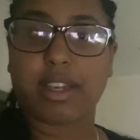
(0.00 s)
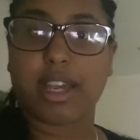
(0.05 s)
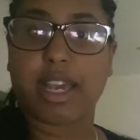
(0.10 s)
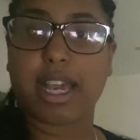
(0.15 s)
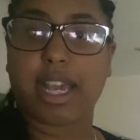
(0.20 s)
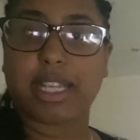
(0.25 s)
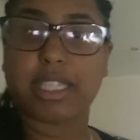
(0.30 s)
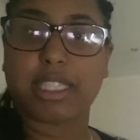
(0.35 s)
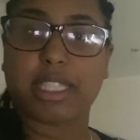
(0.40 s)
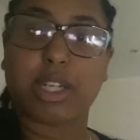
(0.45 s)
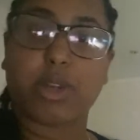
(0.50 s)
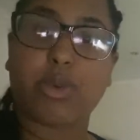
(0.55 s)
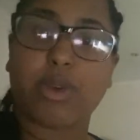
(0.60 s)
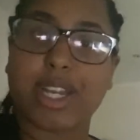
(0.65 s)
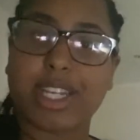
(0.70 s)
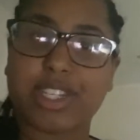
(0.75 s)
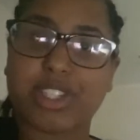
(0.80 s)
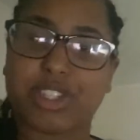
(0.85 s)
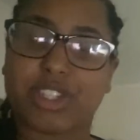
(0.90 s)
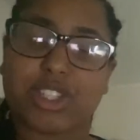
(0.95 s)
Ask the
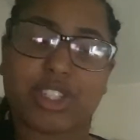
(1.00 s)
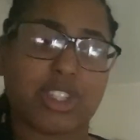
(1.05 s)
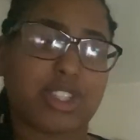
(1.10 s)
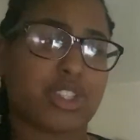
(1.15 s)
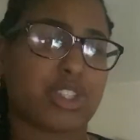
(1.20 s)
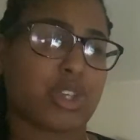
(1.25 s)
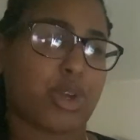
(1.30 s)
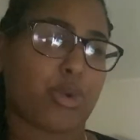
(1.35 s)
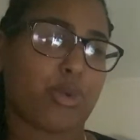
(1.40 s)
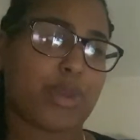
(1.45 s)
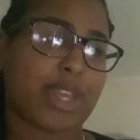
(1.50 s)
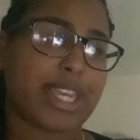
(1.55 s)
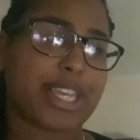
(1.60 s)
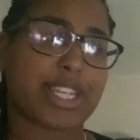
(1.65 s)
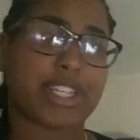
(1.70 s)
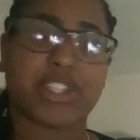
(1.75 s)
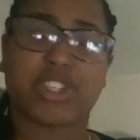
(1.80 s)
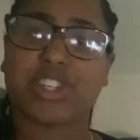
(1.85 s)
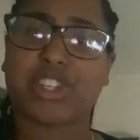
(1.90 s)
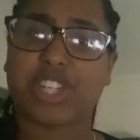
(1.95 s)
questions so we
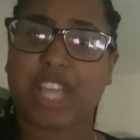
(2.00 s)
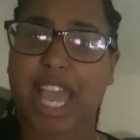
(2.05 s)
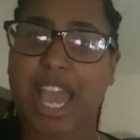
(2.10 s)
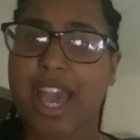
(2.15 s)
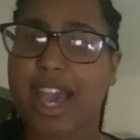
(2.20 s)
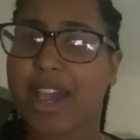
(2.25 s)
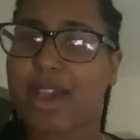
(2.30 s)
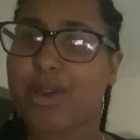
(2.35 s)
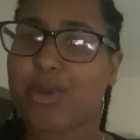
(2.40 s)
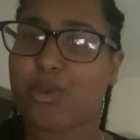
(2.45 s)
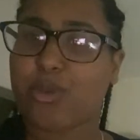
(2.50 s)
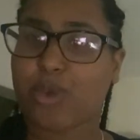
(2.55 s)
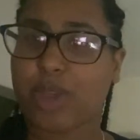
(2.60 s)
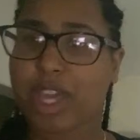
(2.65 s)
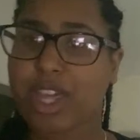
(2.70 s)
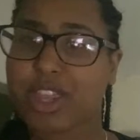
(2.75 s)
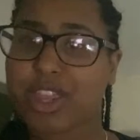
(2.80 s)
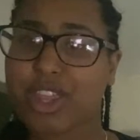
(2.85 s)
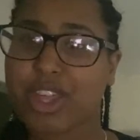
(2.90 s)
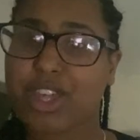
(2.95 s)
can chat with
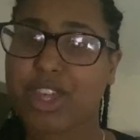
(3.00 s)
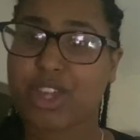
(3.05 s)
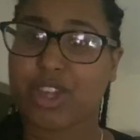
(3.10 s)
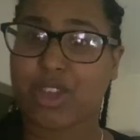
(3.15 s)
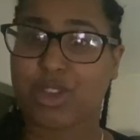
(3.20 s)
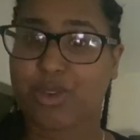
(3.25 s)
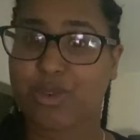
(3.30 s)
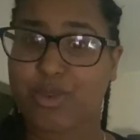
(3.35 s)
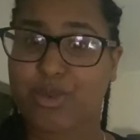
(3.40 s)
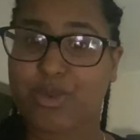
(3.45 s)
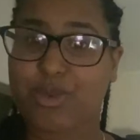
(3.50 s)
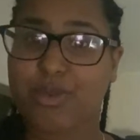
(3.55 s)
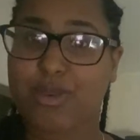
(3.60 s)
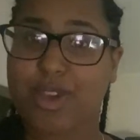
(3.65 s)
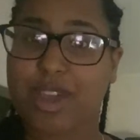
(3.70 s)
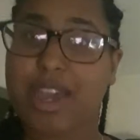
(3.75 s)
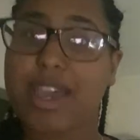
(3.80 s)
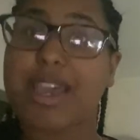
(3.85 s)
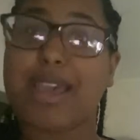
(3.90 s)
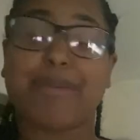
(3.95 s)
you.
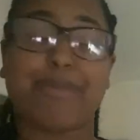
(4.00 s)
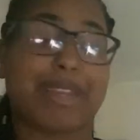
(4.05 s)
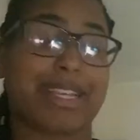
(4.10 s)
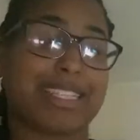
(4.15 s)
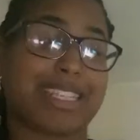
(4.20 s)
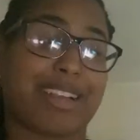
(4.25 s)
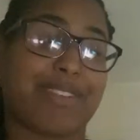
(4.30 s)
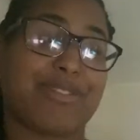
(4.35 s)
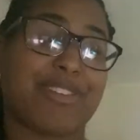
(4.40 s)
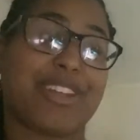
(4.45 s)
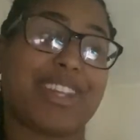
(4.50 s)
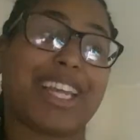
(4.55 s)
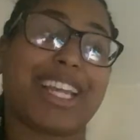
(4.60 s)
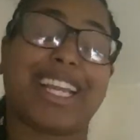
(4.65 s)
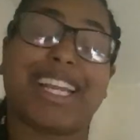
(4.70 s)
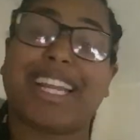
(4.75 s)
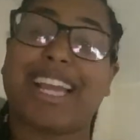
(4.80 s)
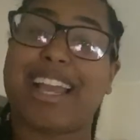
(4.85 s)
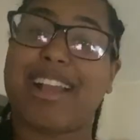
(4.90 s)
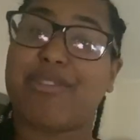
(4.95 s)
Because I feel like
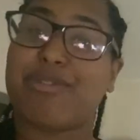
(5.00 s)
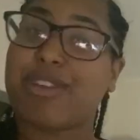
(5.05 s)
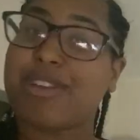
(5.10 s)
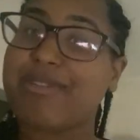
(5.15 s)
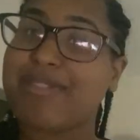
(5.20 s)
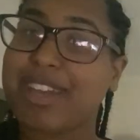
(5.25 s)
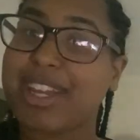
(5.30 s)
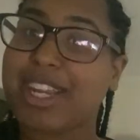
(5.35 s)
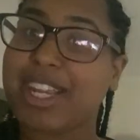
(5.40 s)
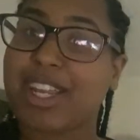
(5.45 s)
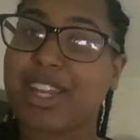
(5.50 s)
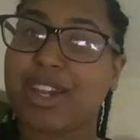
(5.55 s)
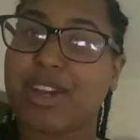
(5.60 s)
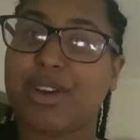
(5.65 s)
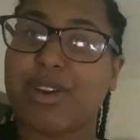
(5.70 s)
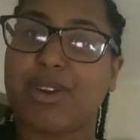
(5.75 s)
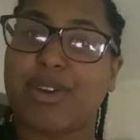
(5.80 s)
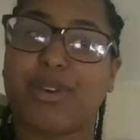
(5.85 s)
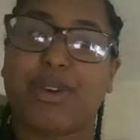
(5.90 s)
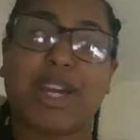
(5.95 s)
in every
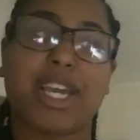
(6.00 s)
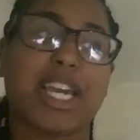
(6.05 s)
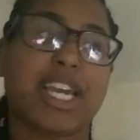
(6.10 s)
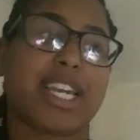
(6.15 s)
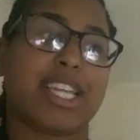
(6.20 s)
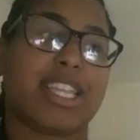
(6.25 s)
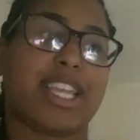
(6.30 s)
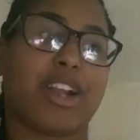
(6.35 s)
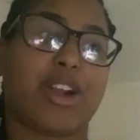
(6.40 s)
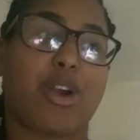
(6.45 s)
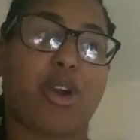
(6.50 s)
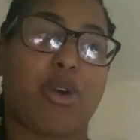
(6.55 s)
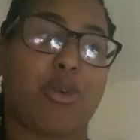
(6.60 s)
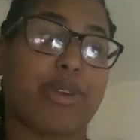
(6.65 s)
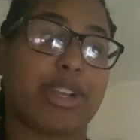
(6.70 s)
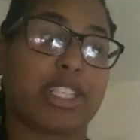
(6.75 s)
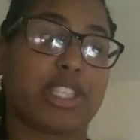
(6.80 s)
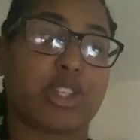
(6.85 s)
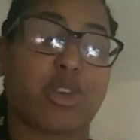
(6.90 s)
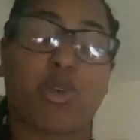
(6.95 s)
video, there are
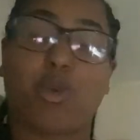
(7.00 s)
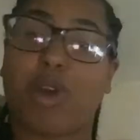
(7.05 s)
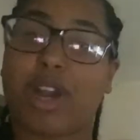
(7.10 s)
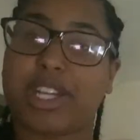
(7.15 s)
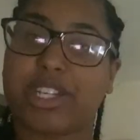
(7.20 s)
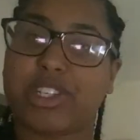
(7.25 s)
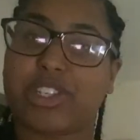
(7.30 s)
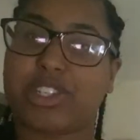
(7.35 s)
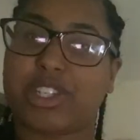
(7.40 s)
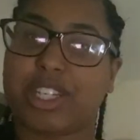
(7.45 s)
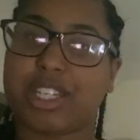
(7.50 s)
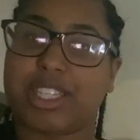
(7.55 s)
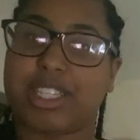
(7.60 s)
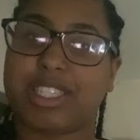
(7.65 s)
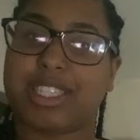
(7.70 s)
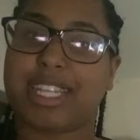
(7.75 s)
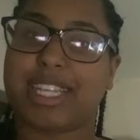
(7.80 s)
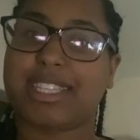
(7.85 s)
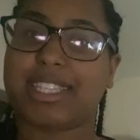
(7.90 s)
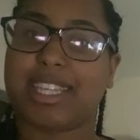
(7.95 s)
always questions
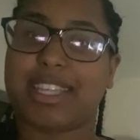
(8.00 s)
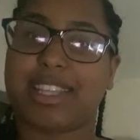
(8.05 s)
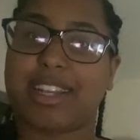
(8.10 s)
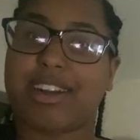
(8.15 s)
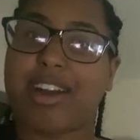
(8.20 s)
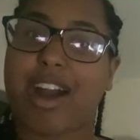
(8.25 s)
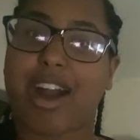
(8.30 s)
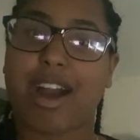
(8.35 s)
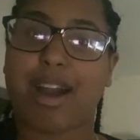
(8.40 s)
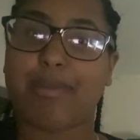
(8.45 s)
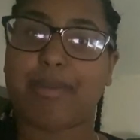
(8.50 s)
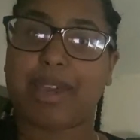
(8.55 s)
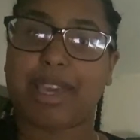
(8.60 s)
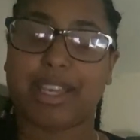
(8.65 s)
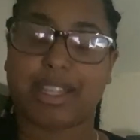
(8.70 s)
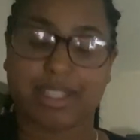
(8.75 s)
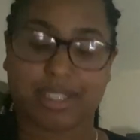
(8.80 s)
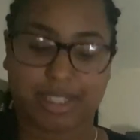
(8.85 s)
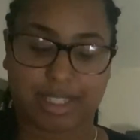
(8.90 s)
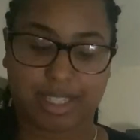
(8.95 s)
that's in the
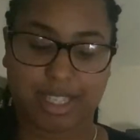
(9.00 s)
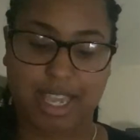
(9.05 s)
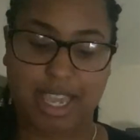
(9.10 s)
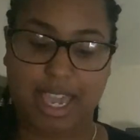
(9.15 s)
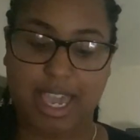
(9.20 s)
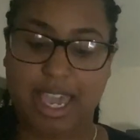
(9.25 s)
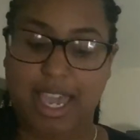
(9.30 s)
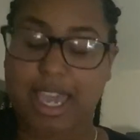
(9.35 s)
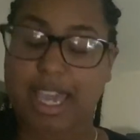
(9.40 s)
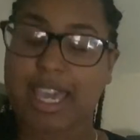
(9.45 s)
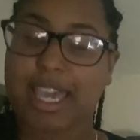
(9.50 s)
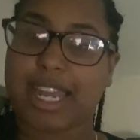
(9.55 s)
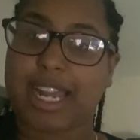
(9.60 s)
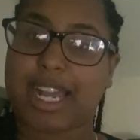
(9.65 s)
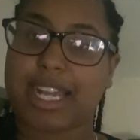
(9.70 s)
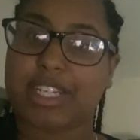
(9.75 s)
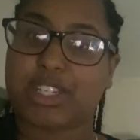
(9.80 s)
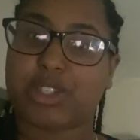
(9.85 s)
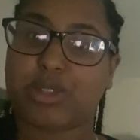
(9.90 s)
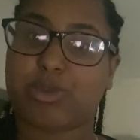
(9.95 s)
comments. And
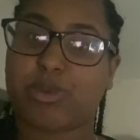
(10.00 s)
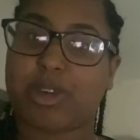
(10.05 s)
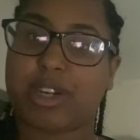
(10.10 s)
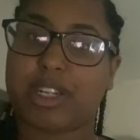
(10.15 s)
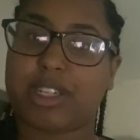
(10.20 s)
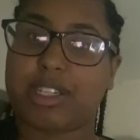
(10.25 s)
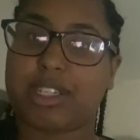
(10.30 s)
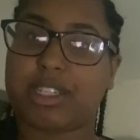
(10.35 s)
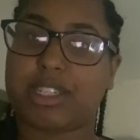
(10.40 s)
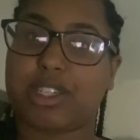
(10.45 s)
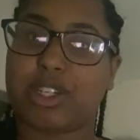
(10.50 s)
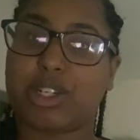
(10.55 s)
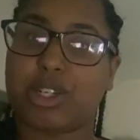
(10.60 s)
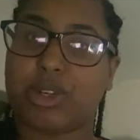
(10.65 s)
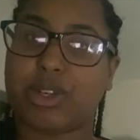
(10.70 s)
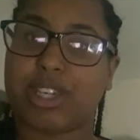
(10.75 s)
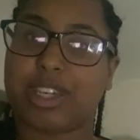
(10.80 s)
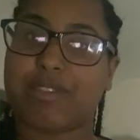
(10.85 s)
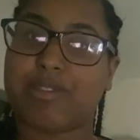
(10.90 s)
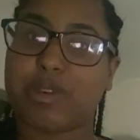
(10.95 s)
I just want to, you know,
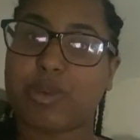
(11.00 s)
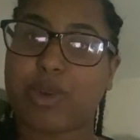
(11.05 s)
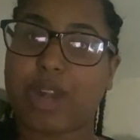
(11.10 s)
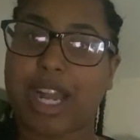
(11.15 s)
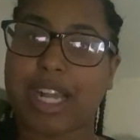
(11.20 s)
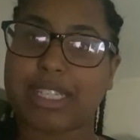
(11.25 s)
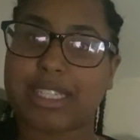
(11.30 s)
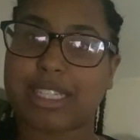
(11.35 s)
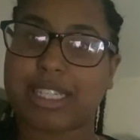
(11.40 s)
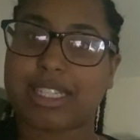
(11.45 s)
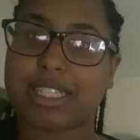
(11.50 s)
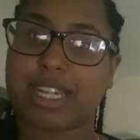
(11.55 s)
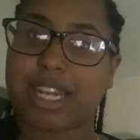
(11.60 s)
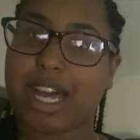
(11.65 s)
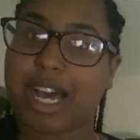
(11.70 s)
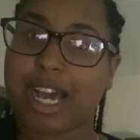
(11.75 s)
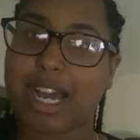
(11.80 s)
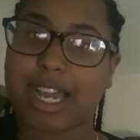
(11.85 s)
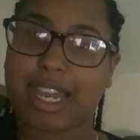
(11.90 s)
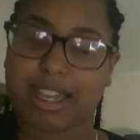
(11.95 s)
give you guys this
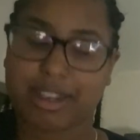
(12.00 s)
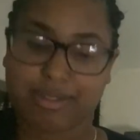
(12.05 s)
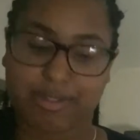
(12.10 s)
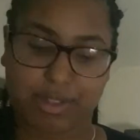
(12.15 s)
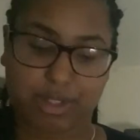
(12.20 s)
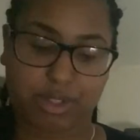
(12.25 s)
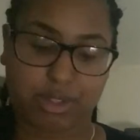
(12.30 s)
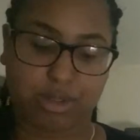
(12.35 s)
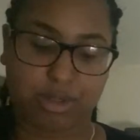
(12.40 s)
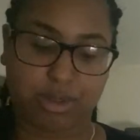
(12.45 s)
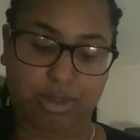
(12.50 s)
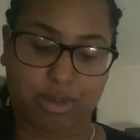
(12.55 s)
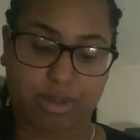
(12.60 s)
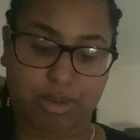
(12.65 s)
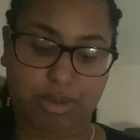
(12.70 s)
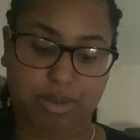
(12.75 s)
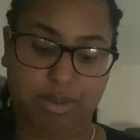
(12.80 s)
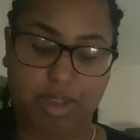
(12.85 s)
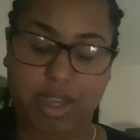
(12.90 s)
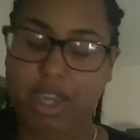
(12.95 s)
live
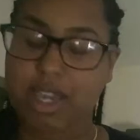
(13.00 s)
to